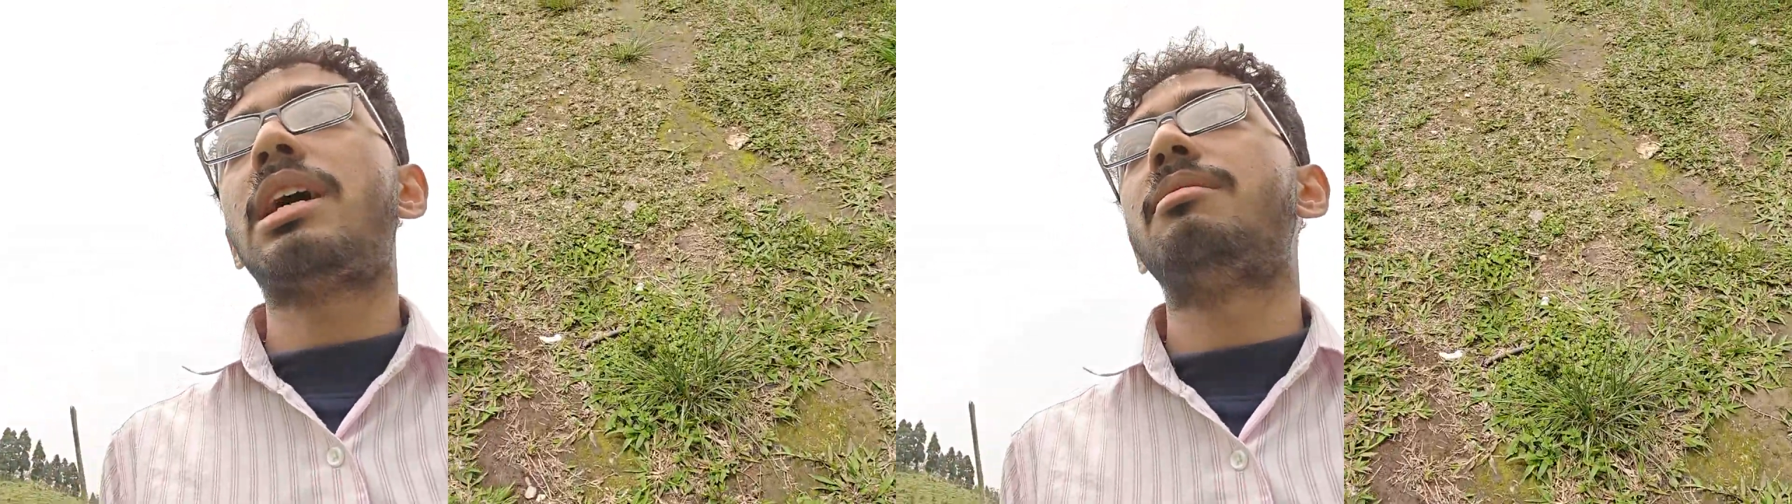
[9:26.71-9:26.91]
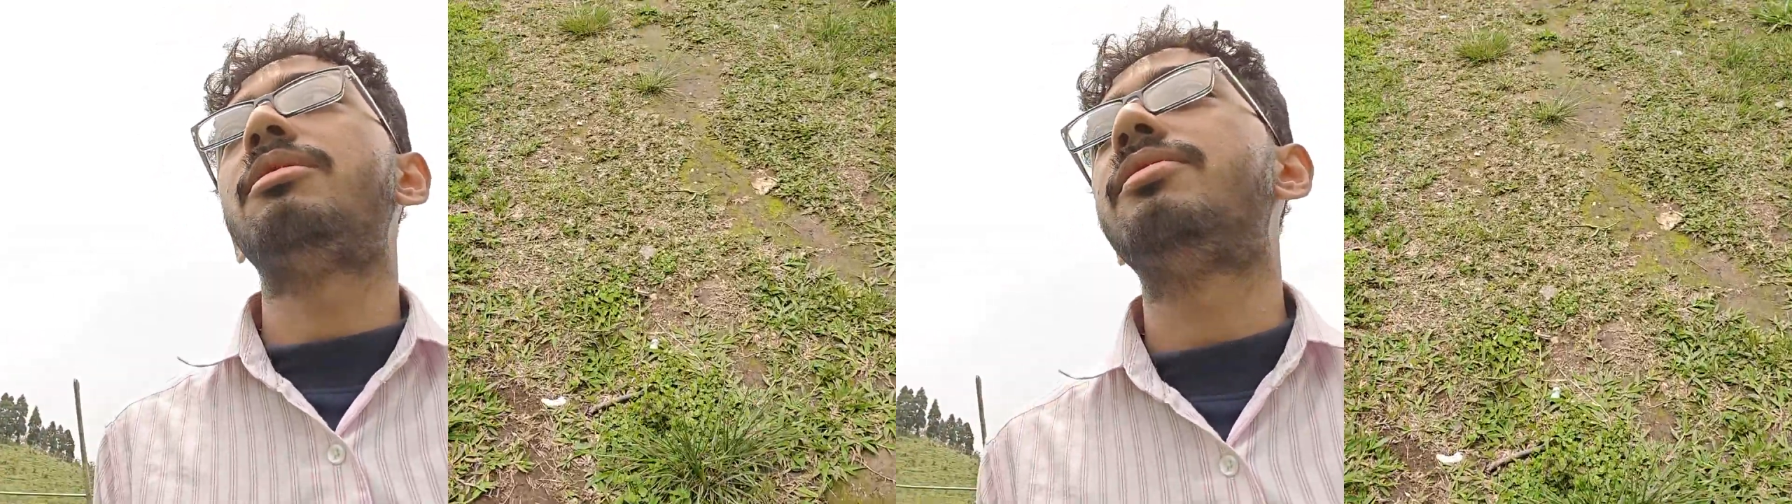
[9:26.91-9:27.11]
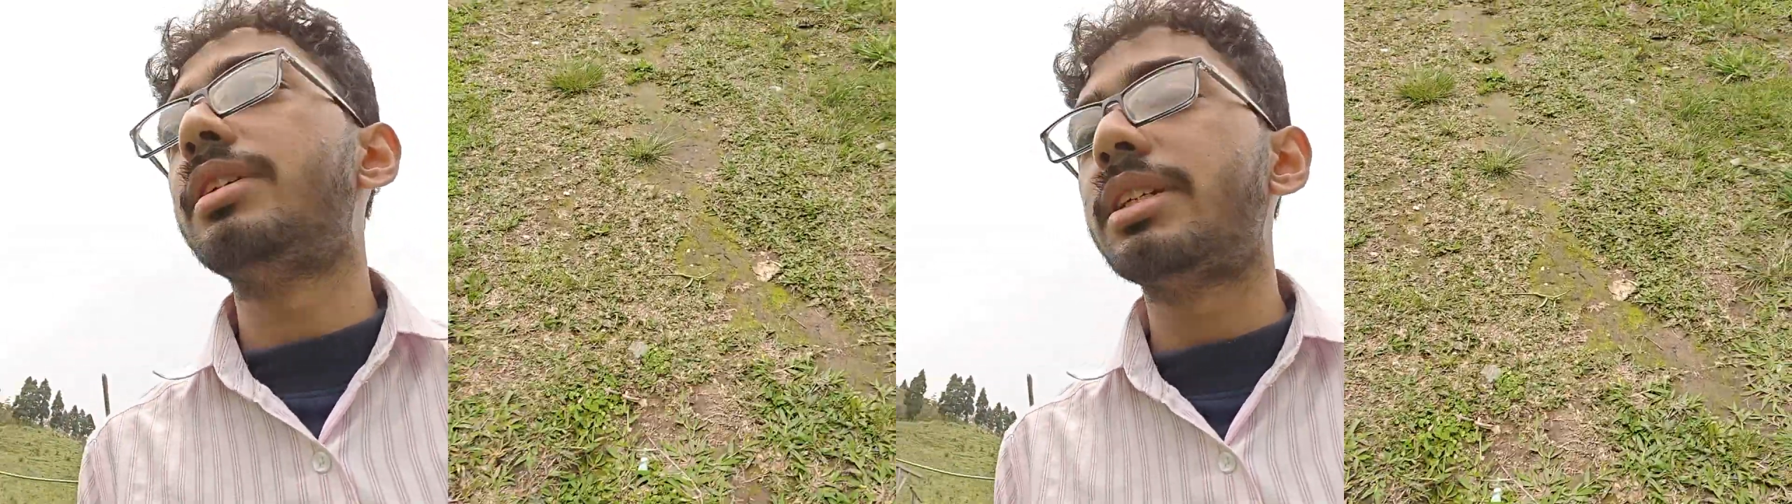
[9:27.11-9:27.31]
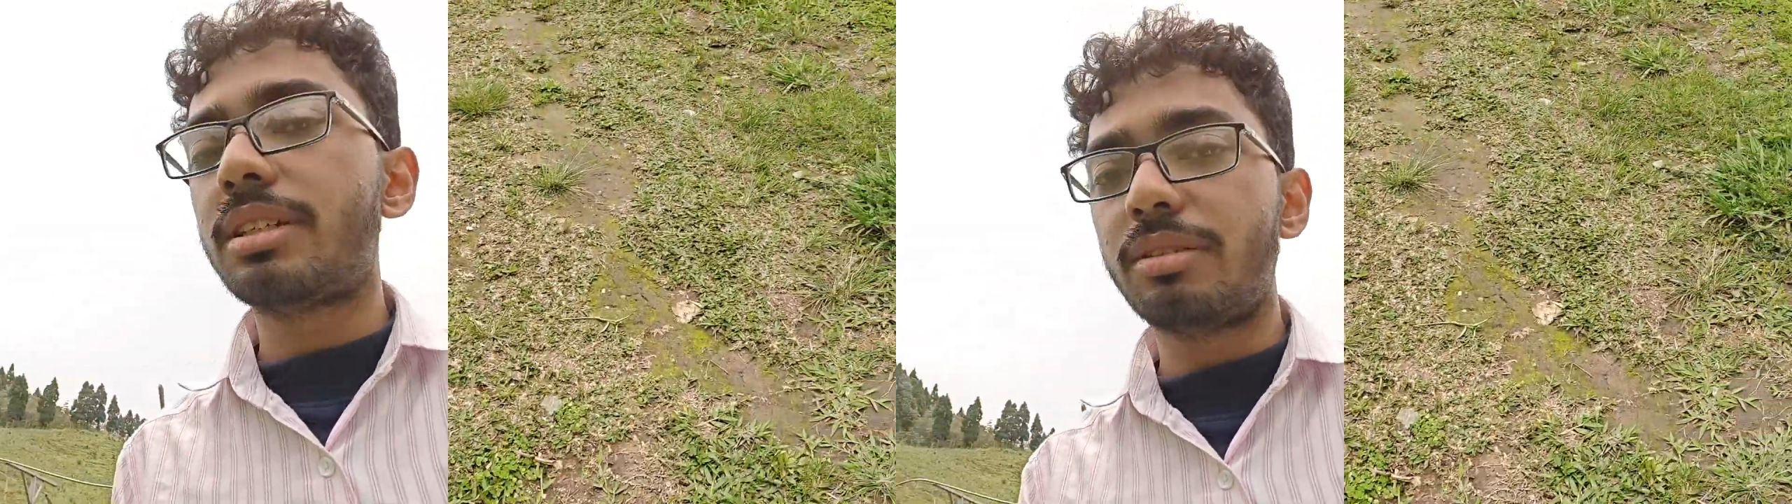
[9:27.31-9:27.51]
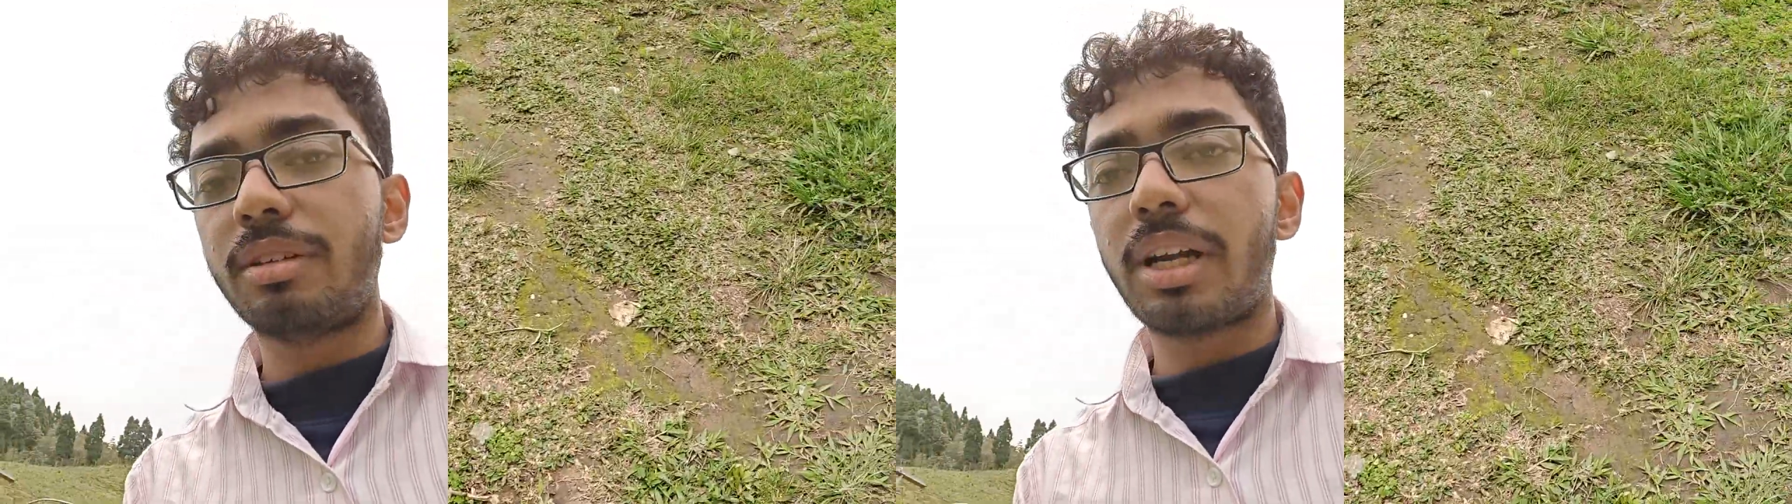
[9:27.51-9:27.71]
I'm a physics
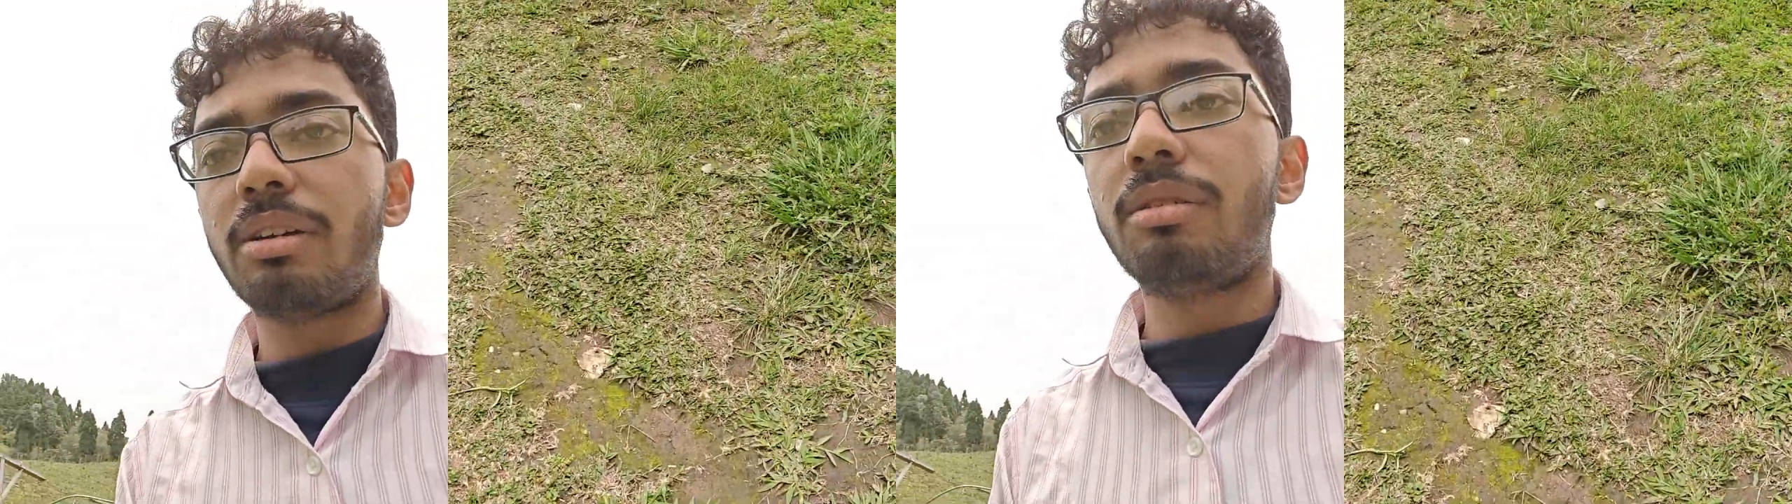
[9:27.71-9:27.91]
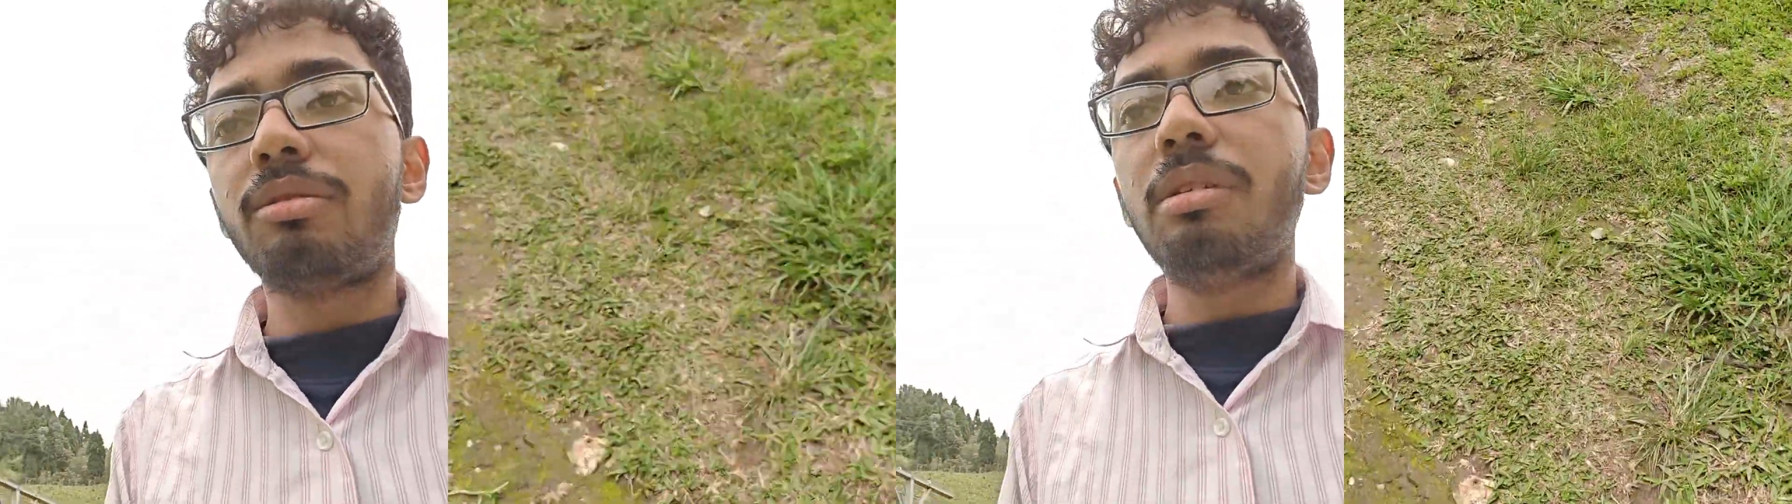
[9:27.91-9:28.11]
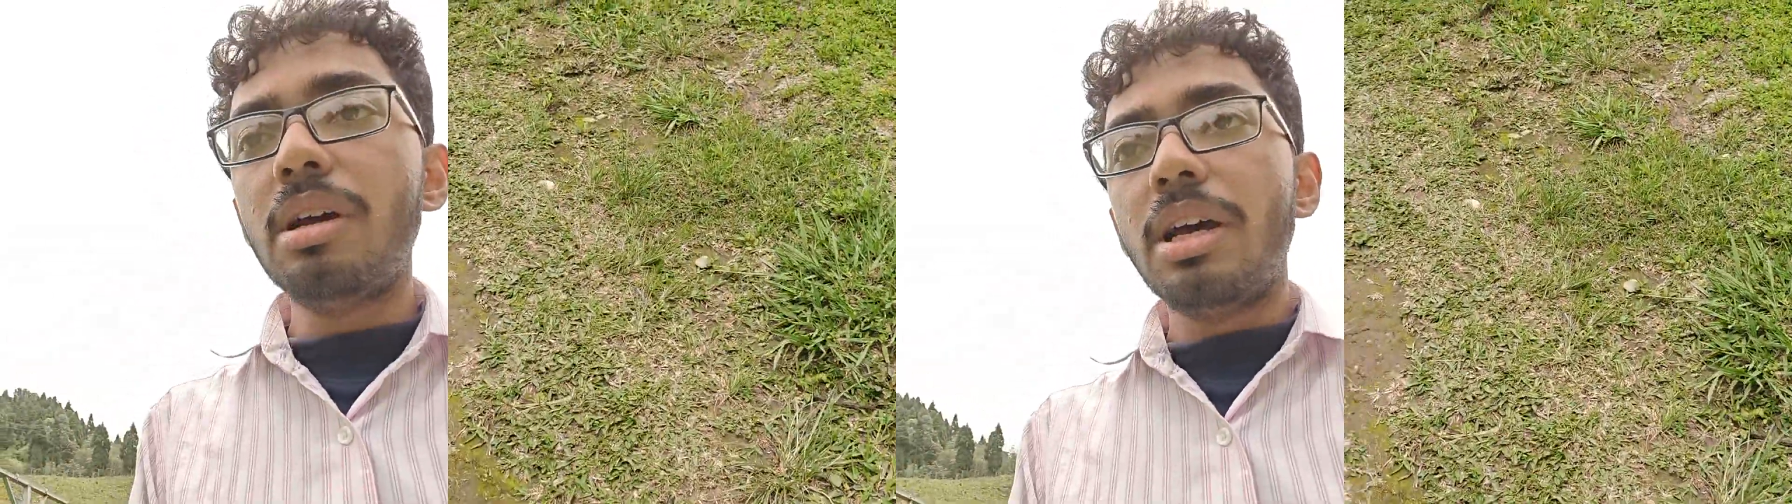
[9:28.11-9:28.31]
student. I don't know